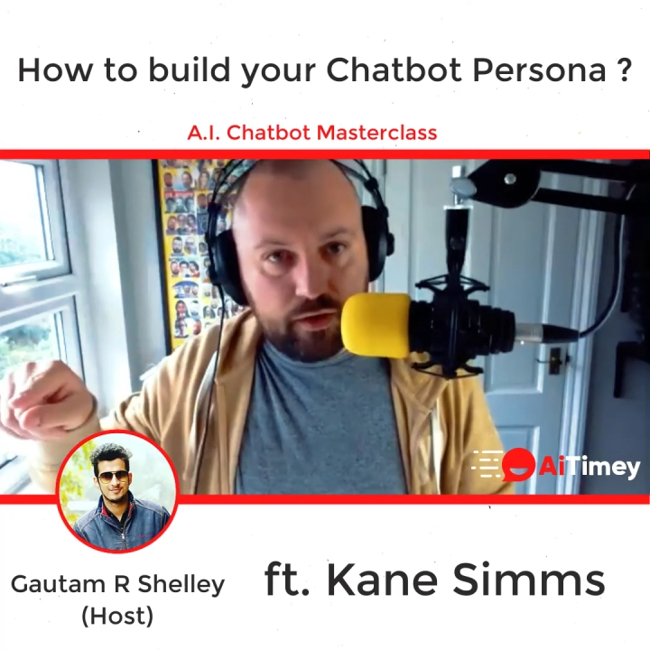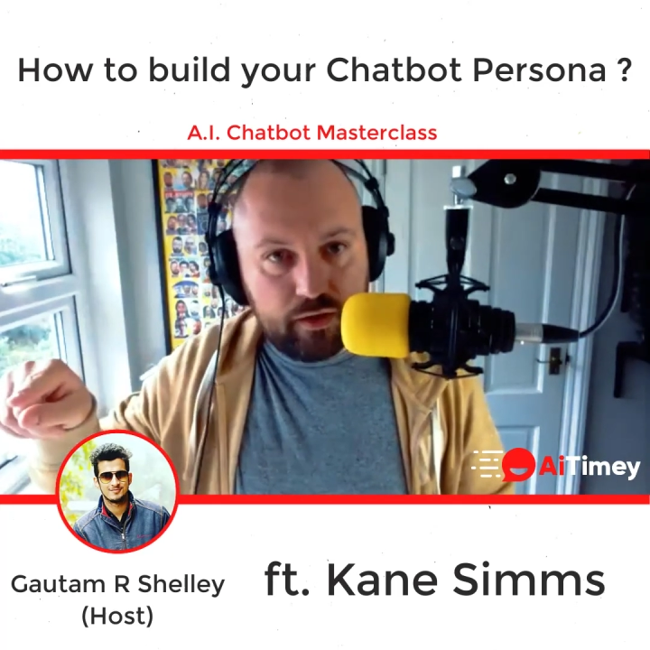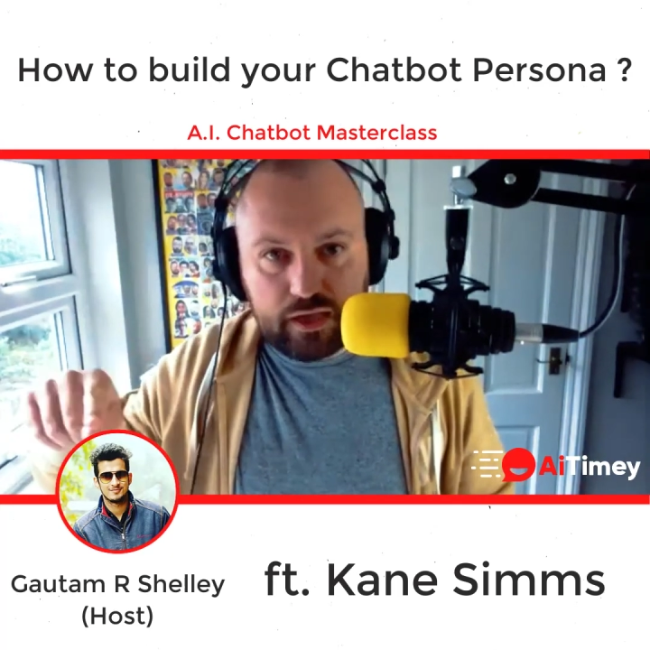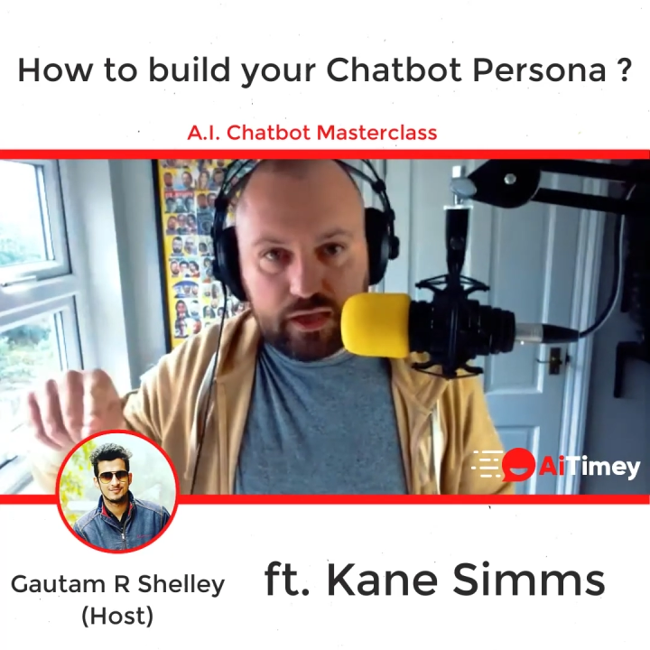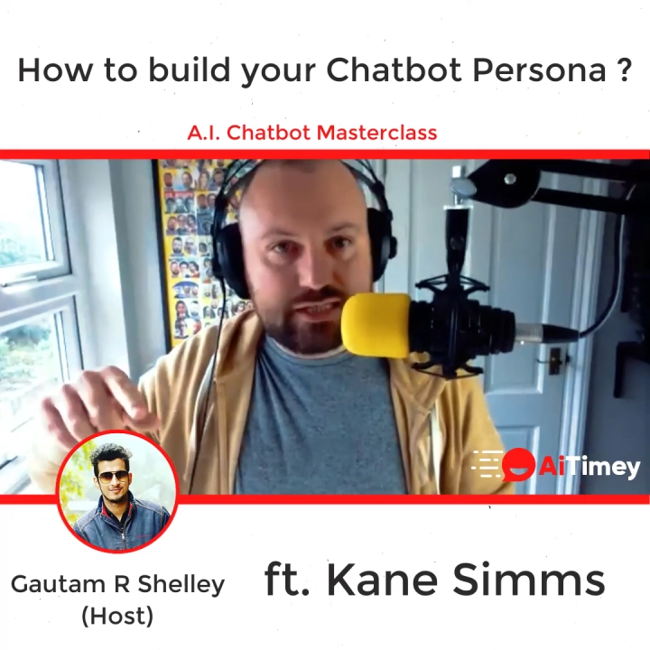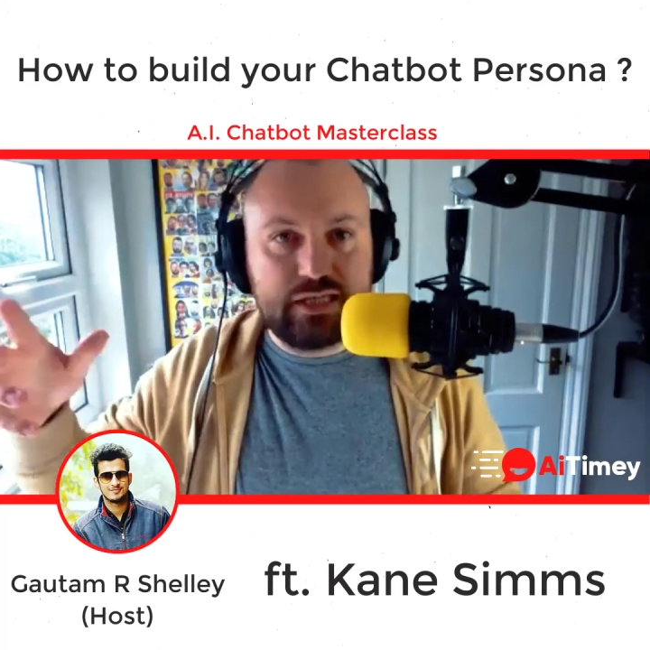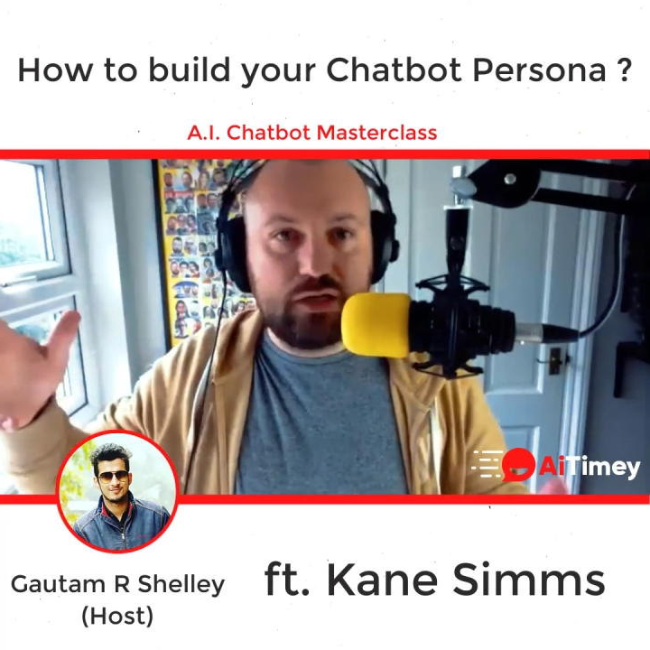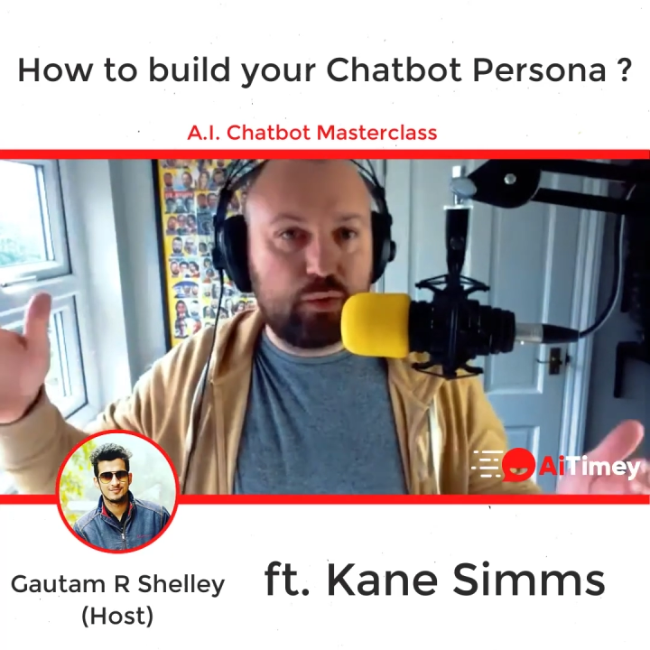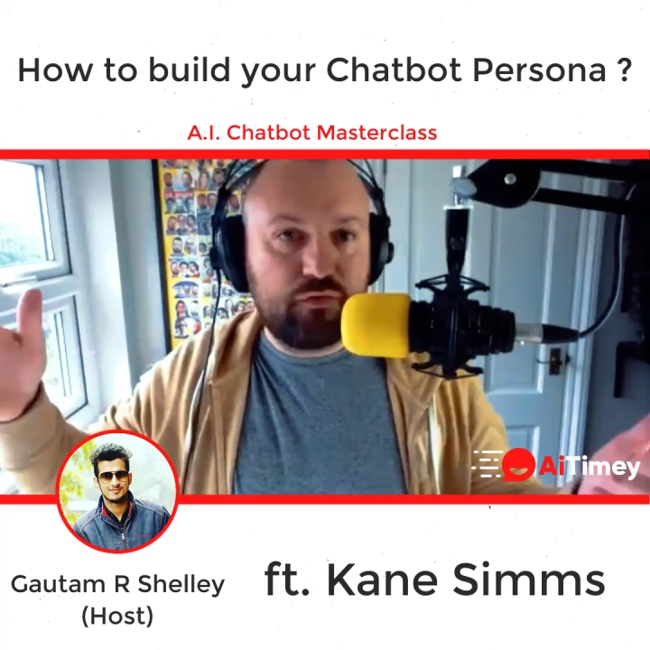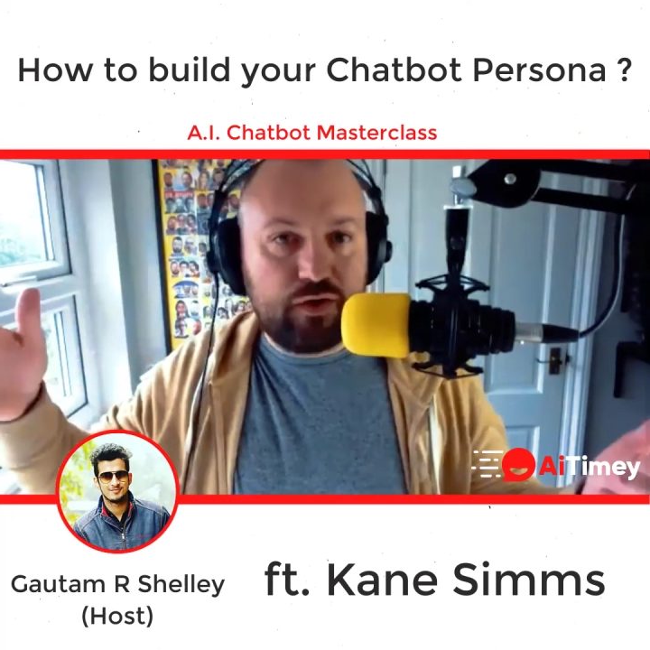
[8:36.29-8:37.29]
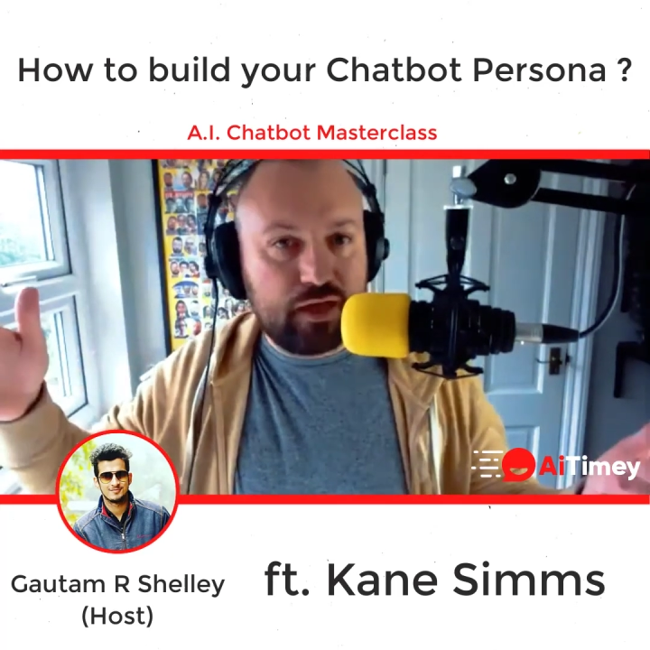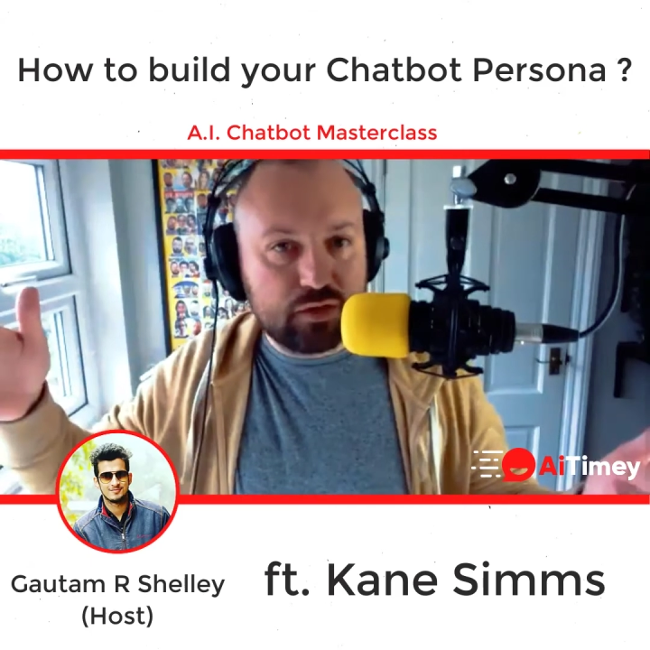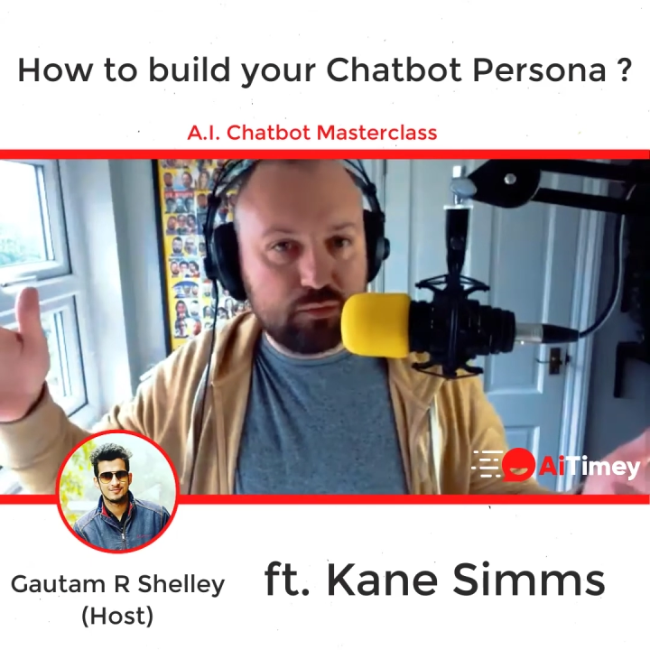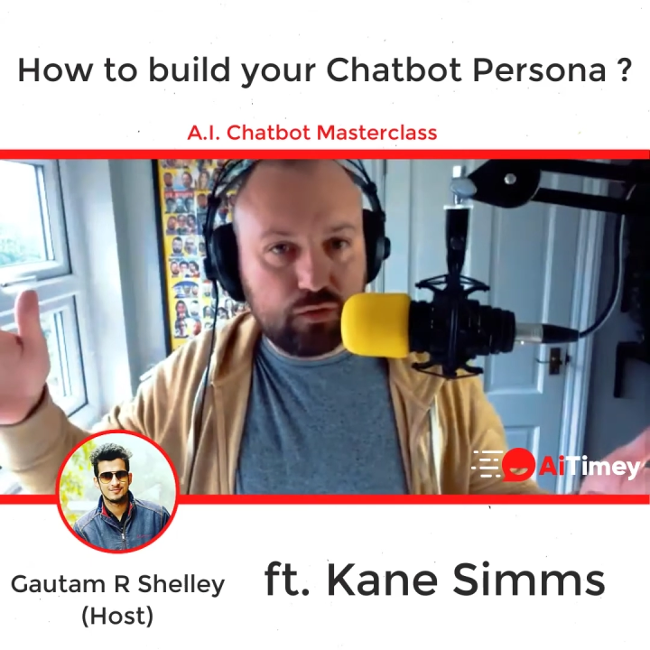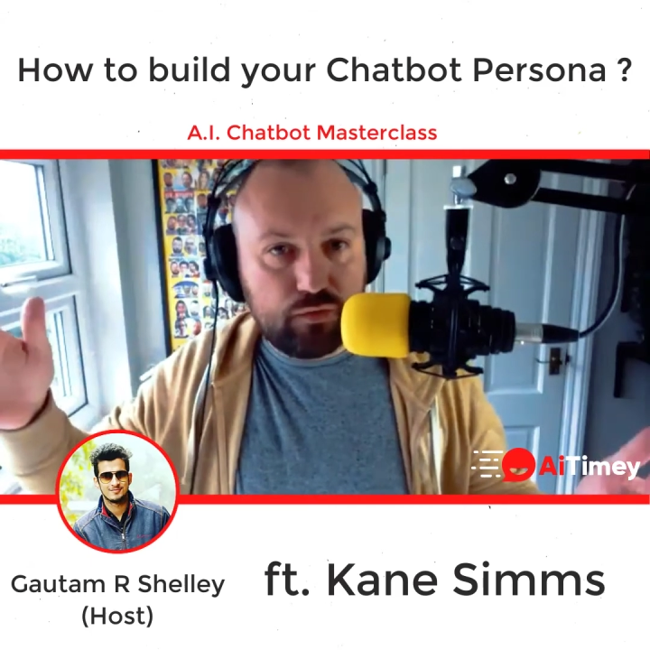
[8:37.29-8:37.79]
let's say you want to find
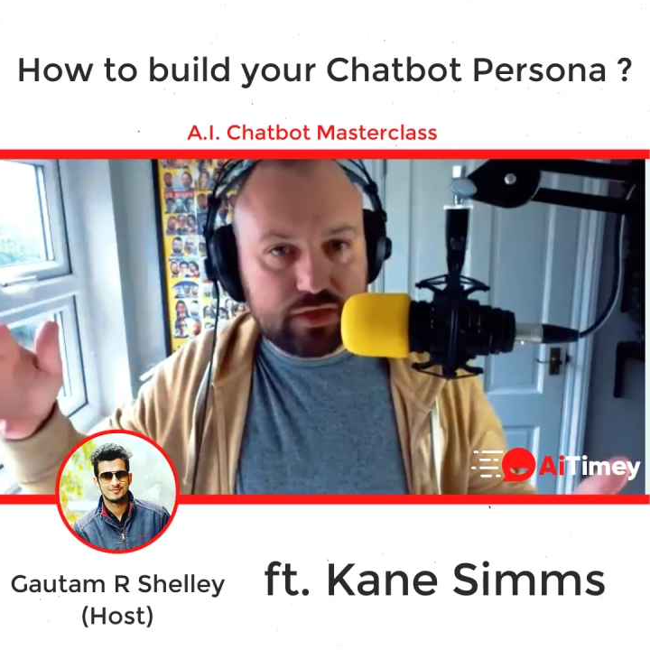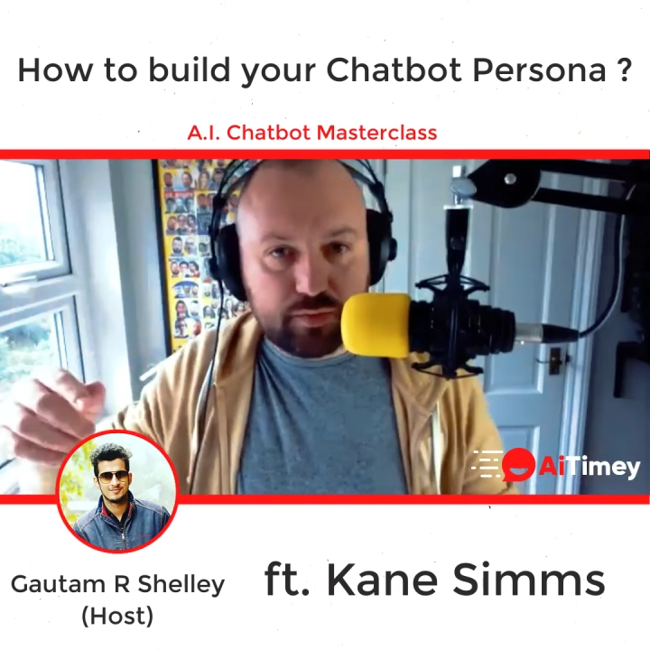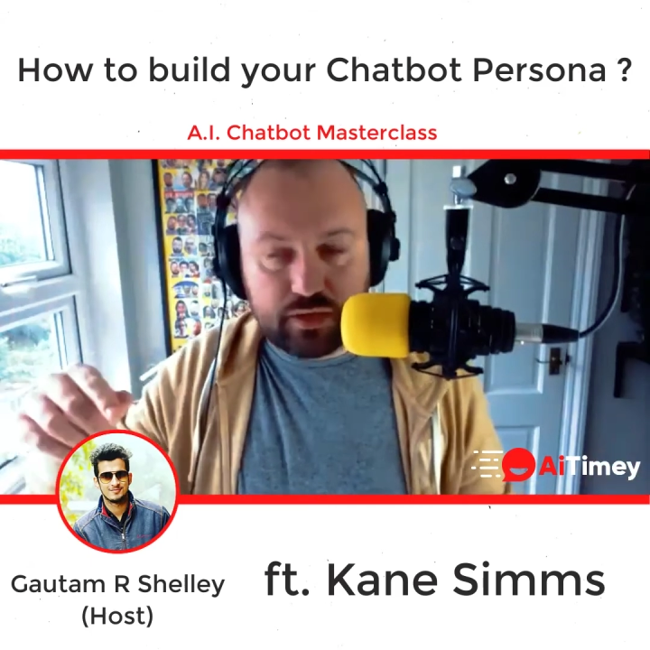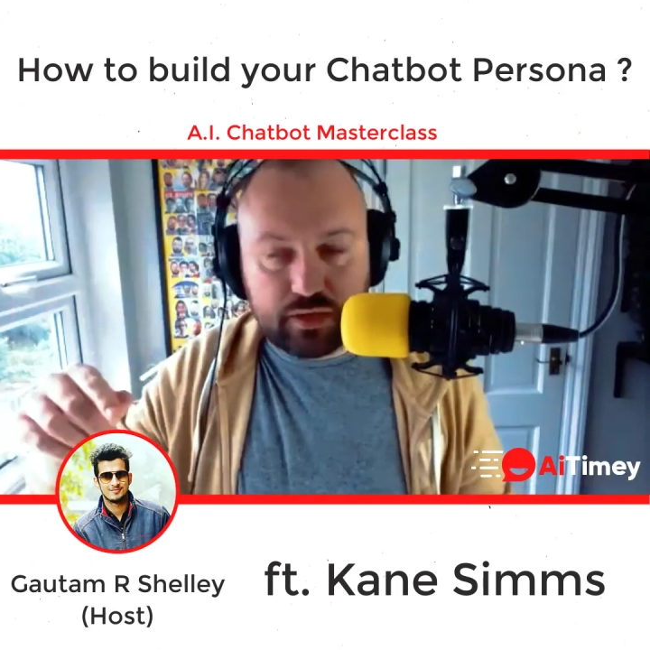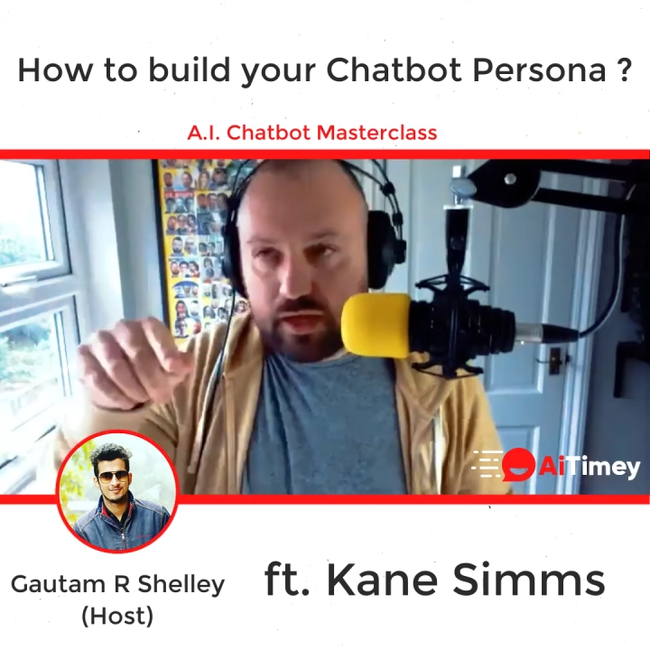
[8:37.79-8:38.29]
someone a recipe.